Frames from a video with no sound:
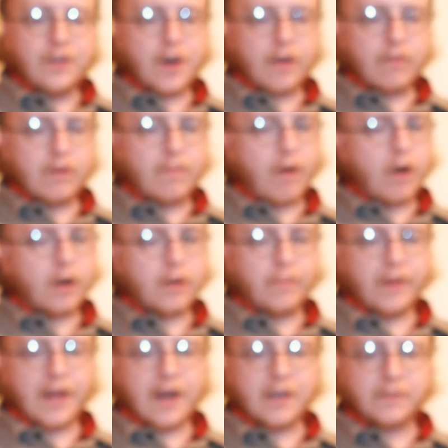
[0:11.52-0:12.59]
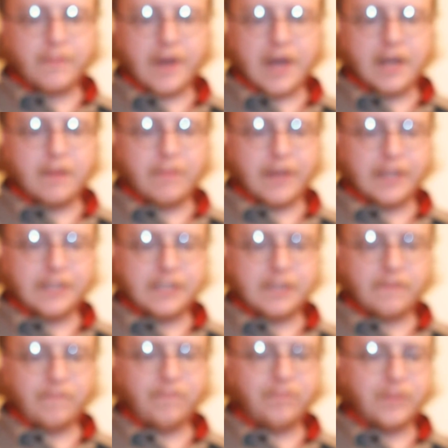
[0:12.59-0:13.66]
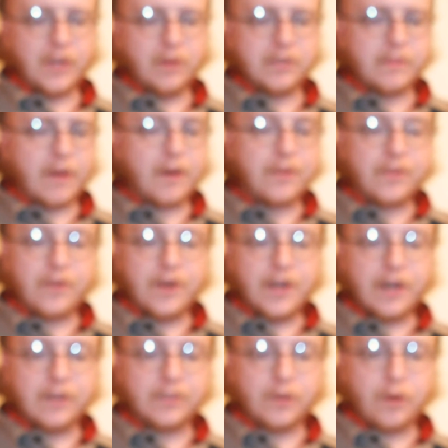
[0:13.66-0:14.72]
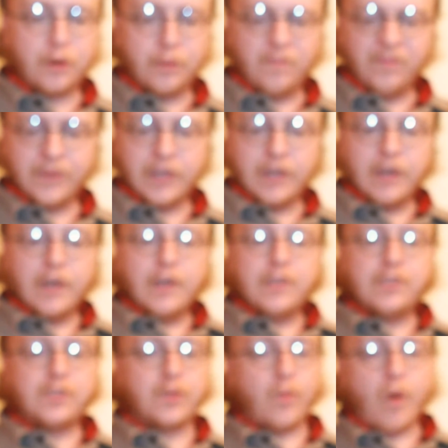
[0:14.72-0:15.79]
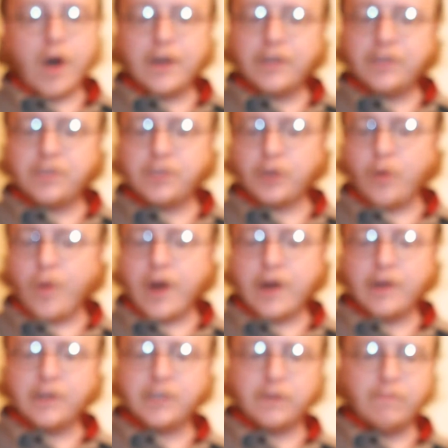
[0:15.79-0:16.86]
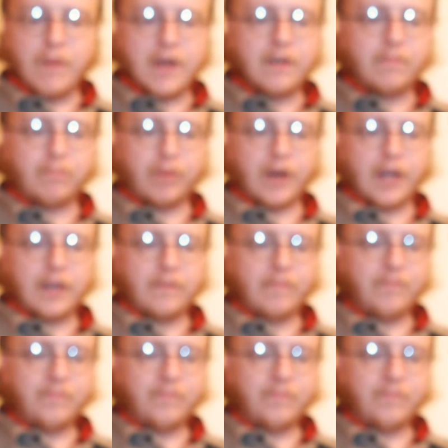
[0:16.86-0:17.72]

Not a remarkable house by any means. It was about 30 years old, squattish, squarish, made of brick,